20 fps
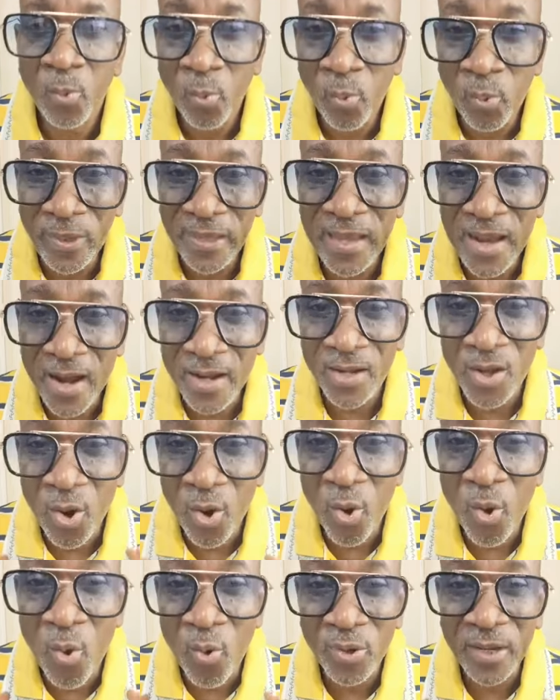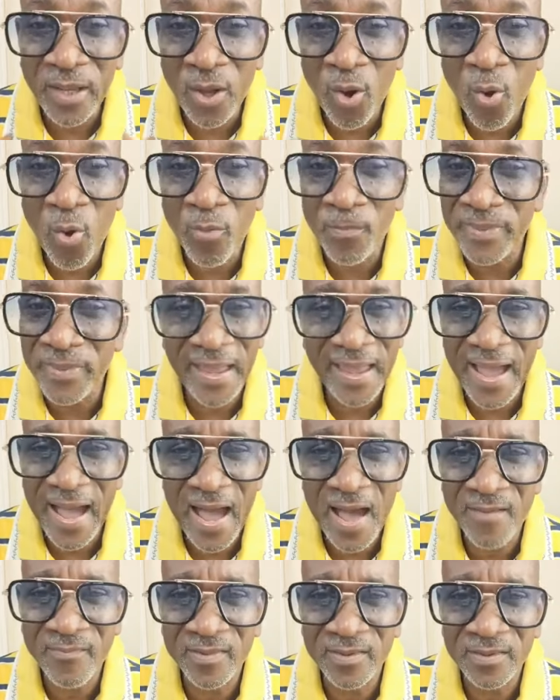We are the only hope they
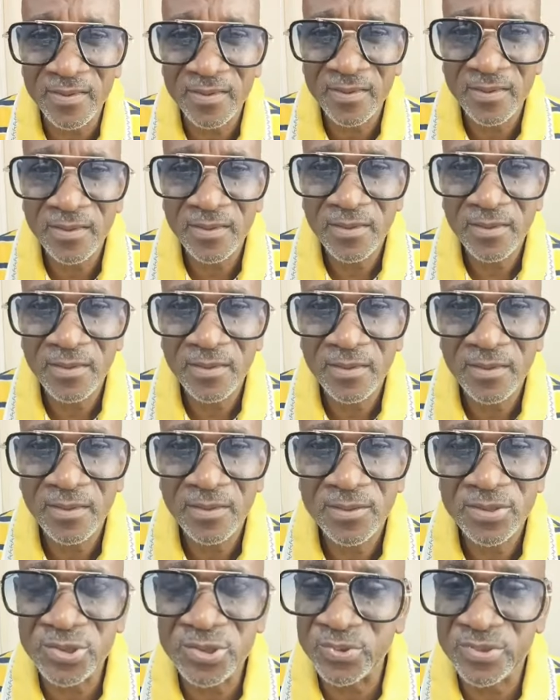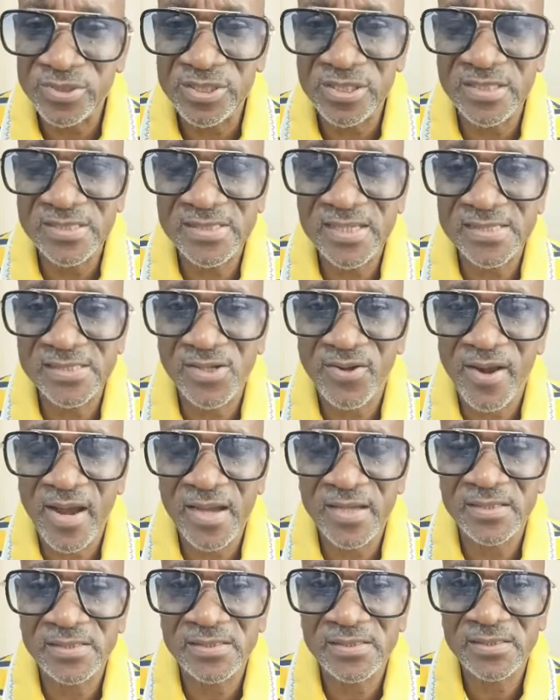have through Jesus
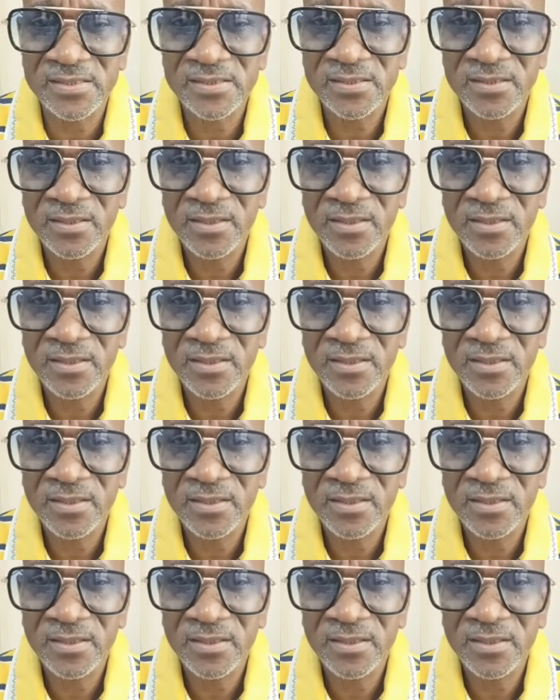Christ.